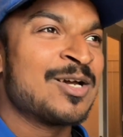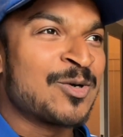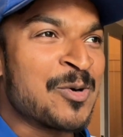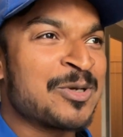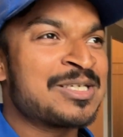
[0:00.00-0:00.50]

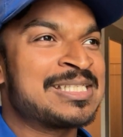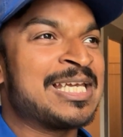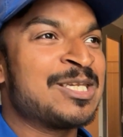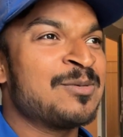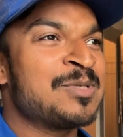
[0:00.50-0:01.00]
Going to the
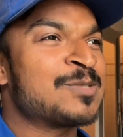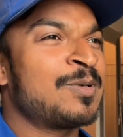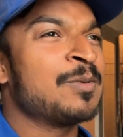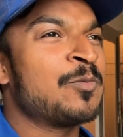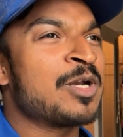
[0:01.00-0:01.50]
stadium is
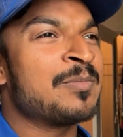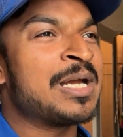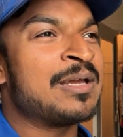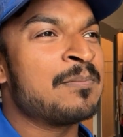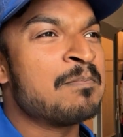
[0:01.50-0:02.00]
probably one of
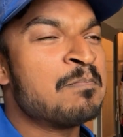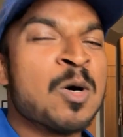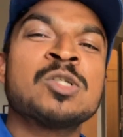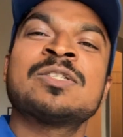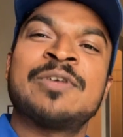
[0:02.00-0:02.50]
my
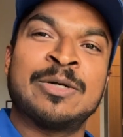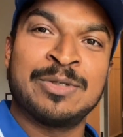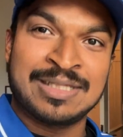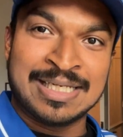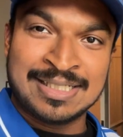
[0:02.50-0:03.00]
most
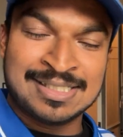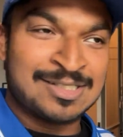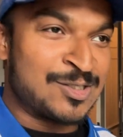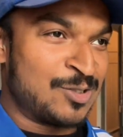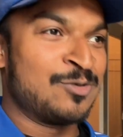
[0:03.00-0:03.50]
favorite things
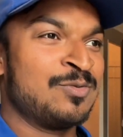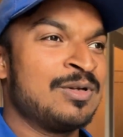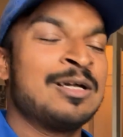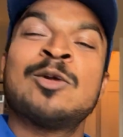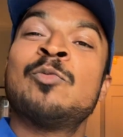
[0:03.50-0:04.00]
to do,
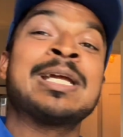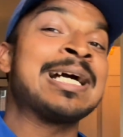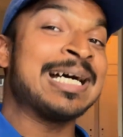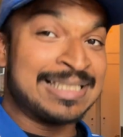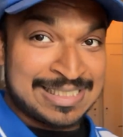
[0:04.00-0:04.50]

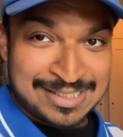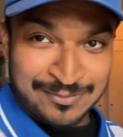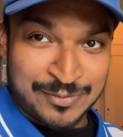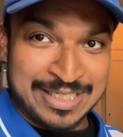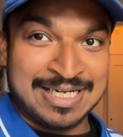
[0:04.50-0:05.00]
regardless of
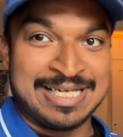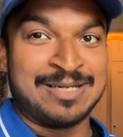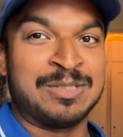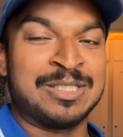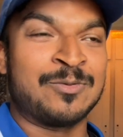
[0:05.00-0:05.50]
where I
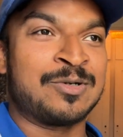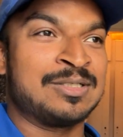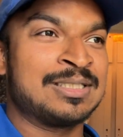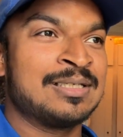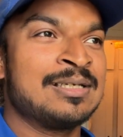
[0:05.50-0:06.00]
am in the world.
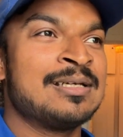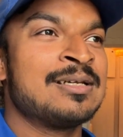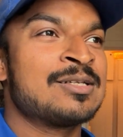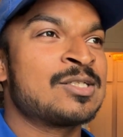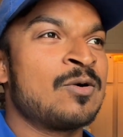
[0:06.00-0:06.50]

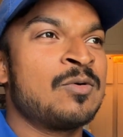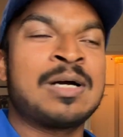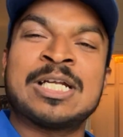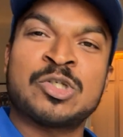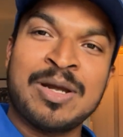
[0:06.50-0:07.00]
So
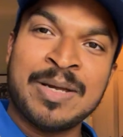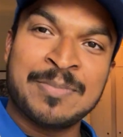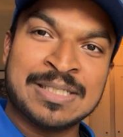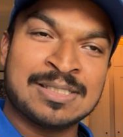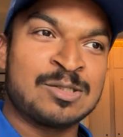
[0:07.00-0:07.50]
I try my
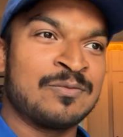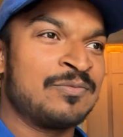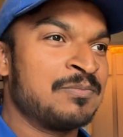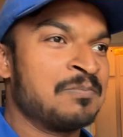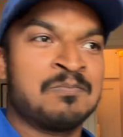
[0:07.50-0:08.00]
best to
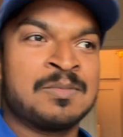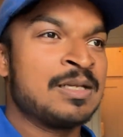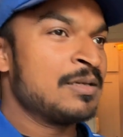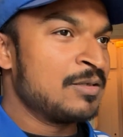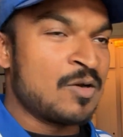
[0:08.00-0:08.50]

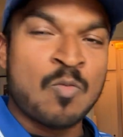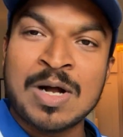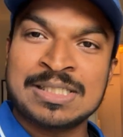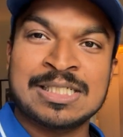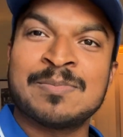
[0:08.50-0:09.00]

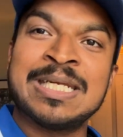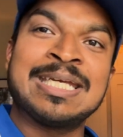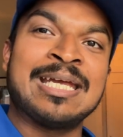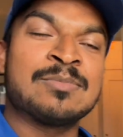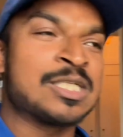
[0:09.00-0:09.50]
watch as many
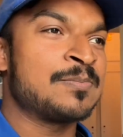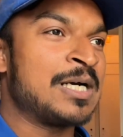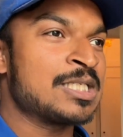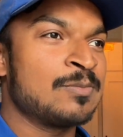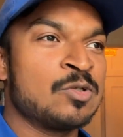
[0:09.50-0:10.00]
games as
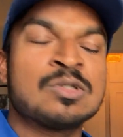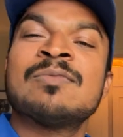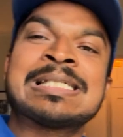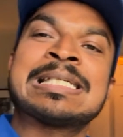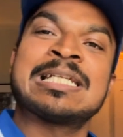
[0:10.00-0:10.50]
possible, to
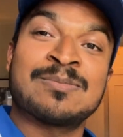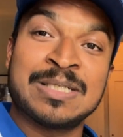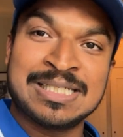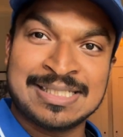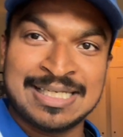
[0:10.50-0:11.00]
visit as many
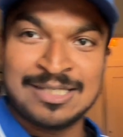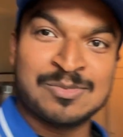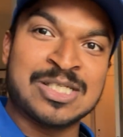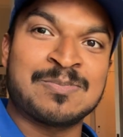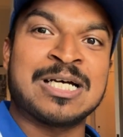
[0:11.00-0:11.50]
stadiums
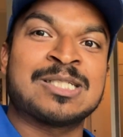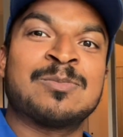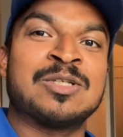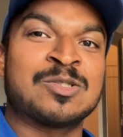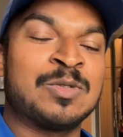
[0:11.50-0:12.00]
as
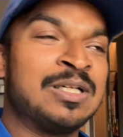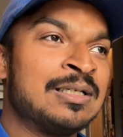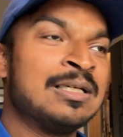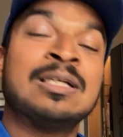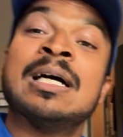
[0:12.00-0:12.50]
possible as well,
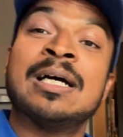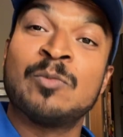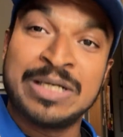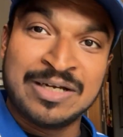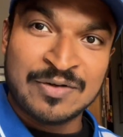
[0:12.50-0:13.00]

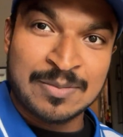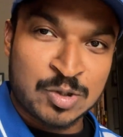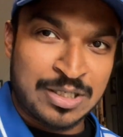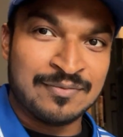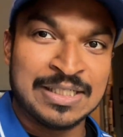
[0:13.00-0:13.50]
whenever I'm
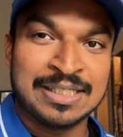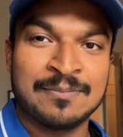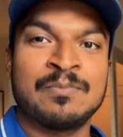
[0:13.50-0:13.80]
traveling.